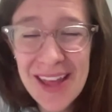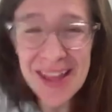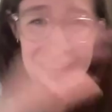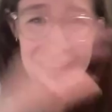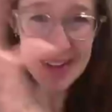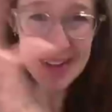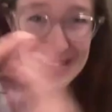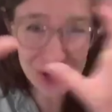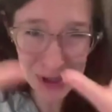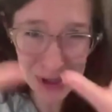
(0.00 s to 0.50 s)

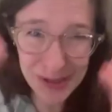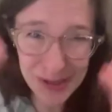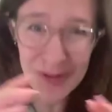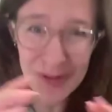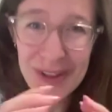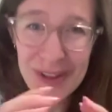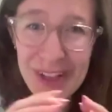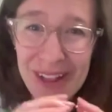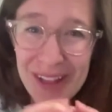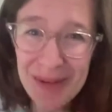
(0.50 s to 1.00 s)
and just
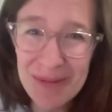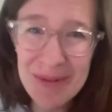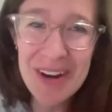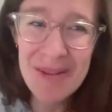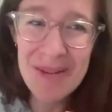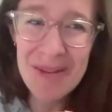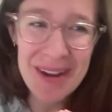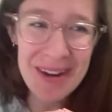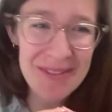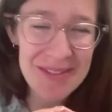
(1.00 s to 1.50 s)
for the
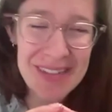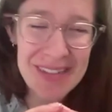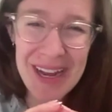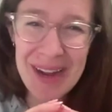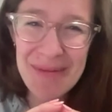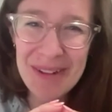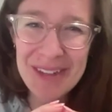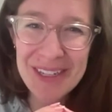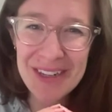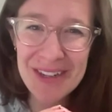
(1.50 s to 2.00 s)
limited amount of
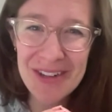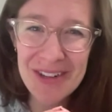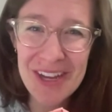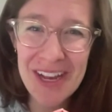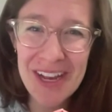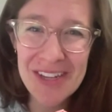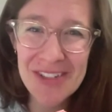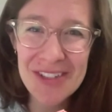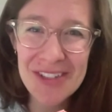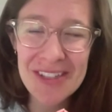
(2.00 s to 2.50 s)
time, like Dr.
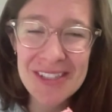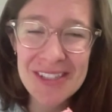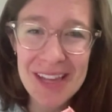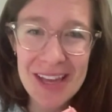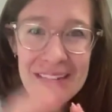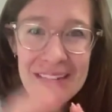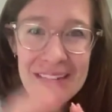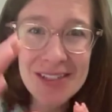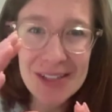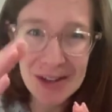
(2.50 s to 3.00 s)
Keyashian
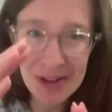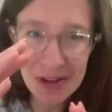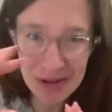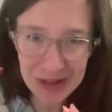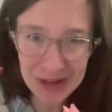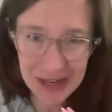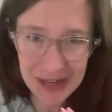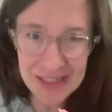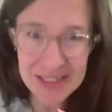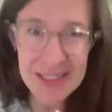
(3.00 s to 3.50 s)
said, until you
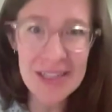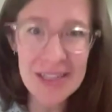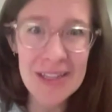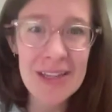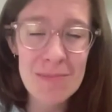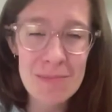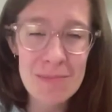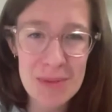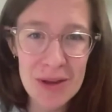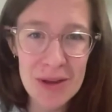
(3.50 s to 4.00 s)
can
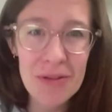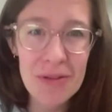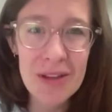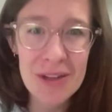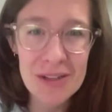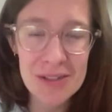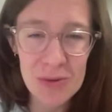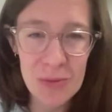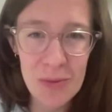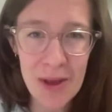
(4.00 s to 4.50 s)
ideally peel
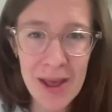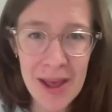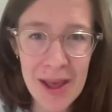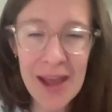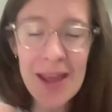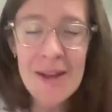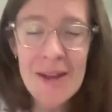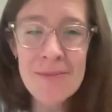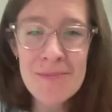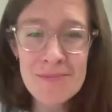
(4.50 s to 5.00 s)
things
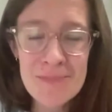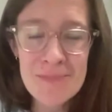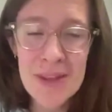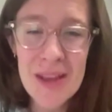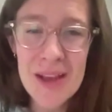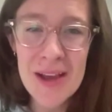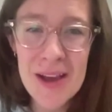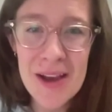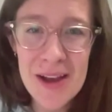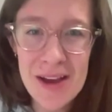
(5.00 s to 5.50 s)
away
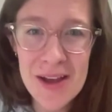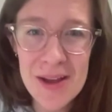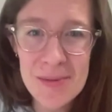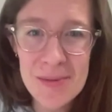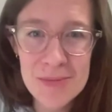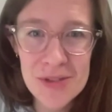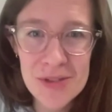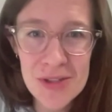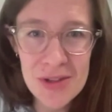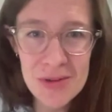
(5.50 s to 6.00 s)

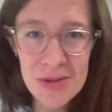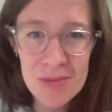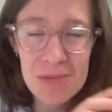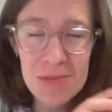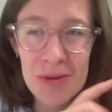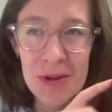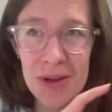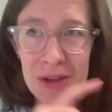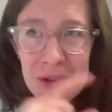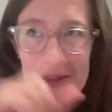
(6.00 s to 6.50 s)
um, to the
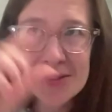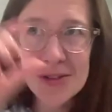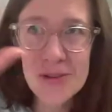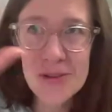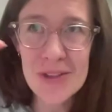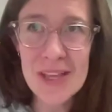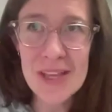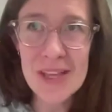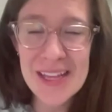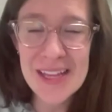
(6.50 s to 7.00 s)

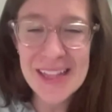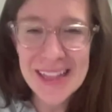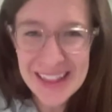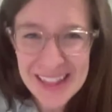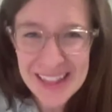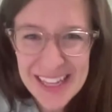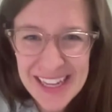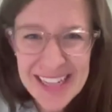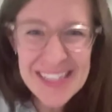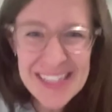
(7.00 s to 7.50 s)
to the
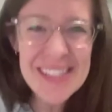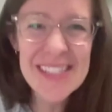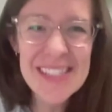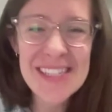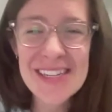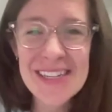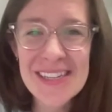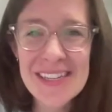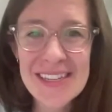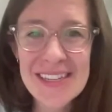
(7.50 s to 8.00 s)

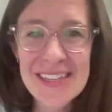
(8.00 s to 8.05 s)
least